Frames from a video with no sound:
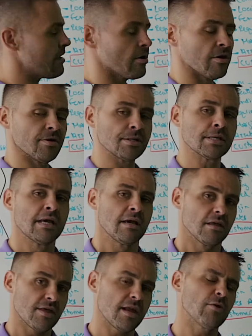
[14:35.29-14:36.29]
all this,
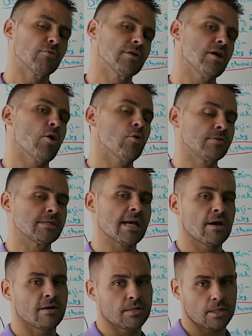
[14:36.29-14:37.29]
then it really hones
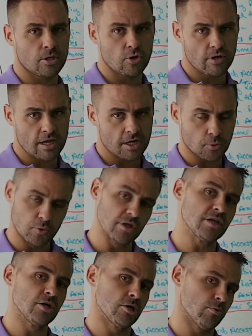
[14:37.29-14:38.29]
down into you getting
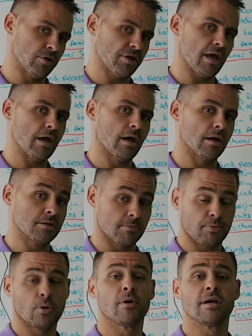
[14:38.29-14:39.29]
really good with
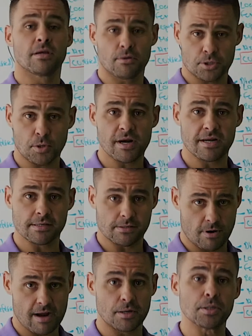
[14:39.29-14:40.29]
deploying your trading
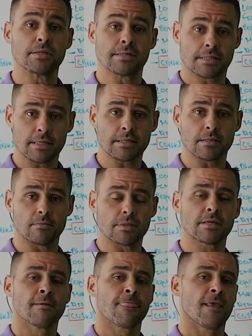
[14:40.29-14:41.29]
strategies and systems.
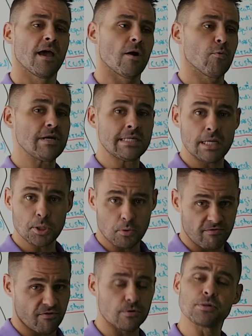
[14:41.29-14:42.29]
And we teach
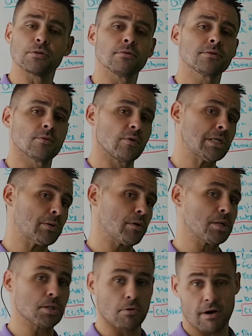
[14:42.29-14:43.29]
reversals and we
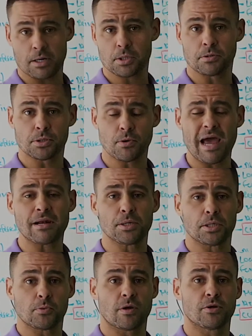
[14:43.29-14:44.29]
teach directional
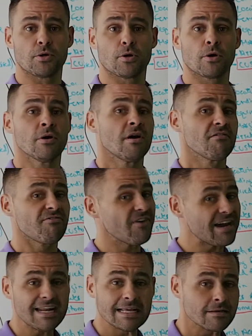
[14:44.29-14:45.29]
strategies, whether you're
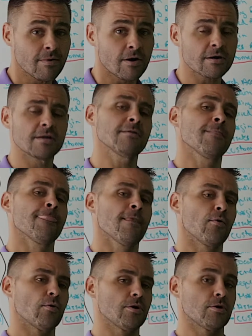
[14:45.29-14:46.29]
fading the market
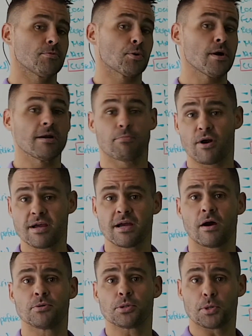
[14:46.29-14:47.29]
or you're trading
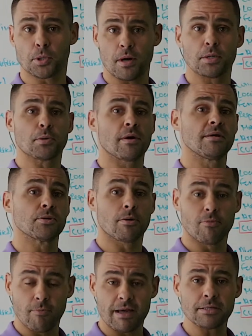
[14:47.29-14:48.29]
breakouts or trend trades or
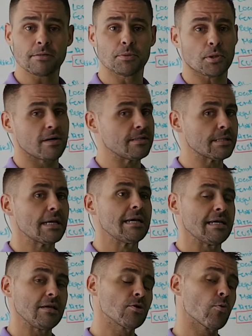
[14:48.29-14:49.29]
momentum trades.
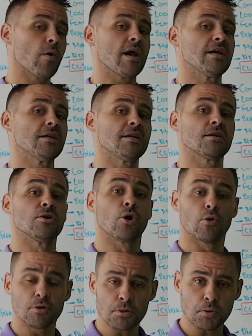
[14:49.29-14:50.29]
Either way, you need to
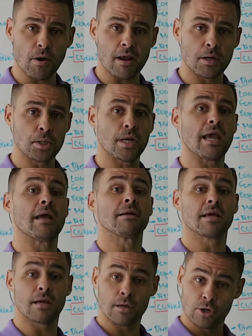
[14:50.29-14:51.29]
know your strategy and
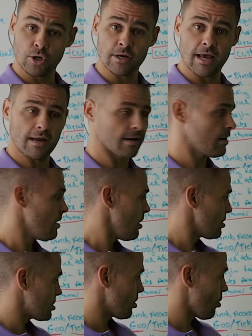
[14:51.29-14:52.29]
get good at it. So